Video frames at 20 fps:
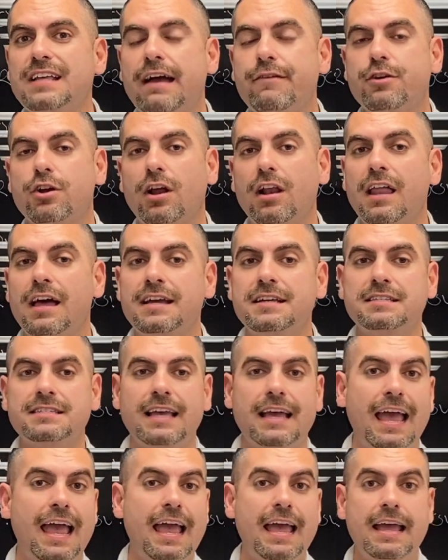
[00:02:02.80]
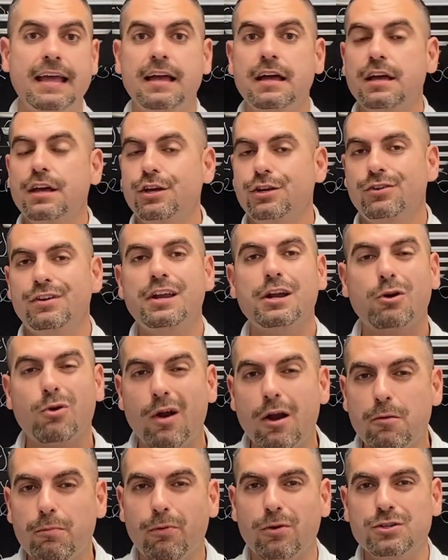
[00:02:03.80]
have your clients say, hey, you need a
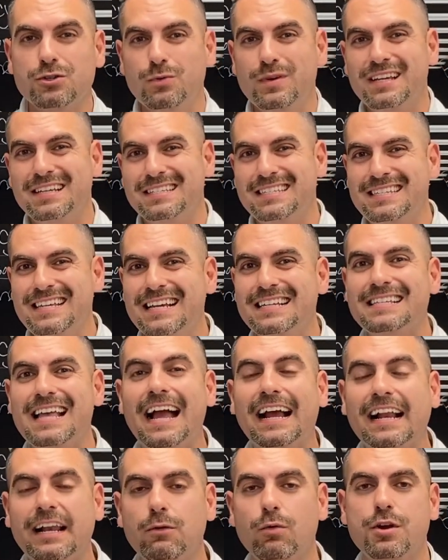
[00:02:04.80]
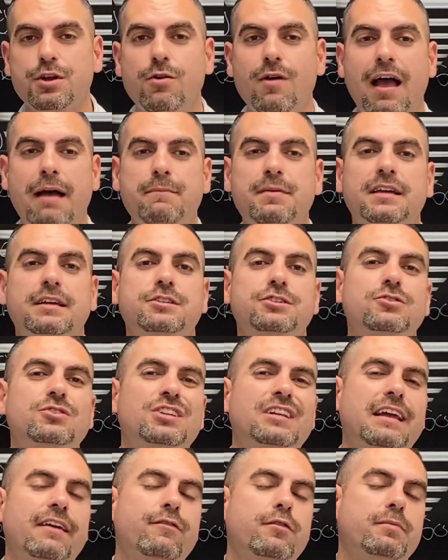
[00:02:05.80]
credit report so we can see exactly where you're at, because
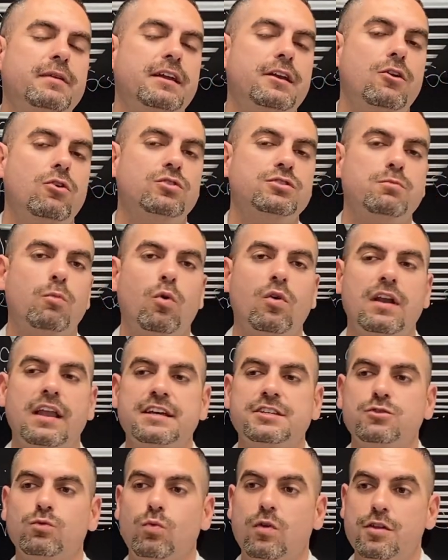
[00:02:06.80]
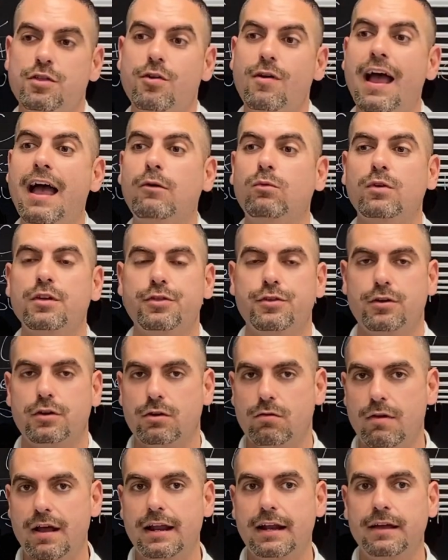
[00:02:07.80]
usually everybody knows more or less where they're at with their
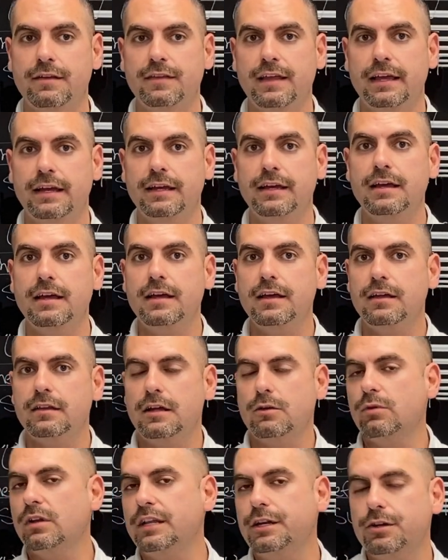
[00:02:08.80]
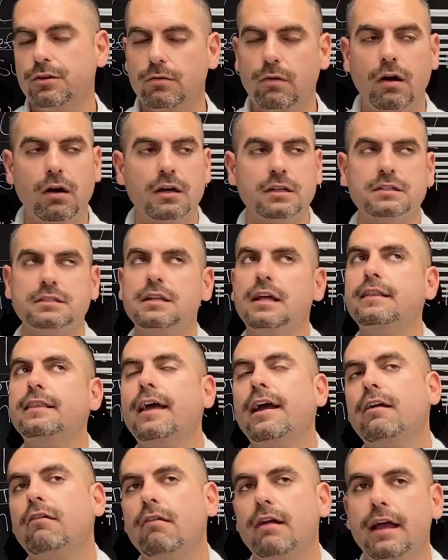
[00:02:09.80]
credit. They really do. Oh, it's not
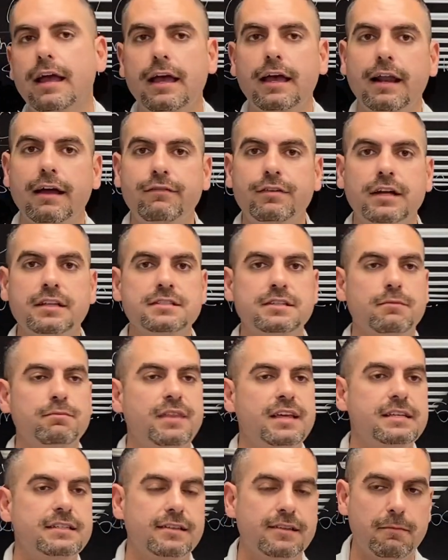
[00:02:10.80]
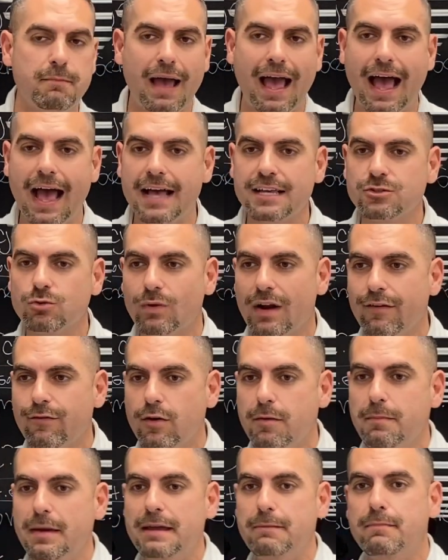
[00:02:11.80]
that great. I've done some things in the past, whatever
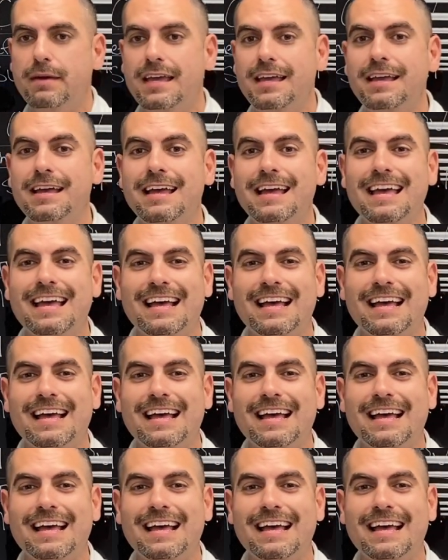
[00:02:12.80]
it may be.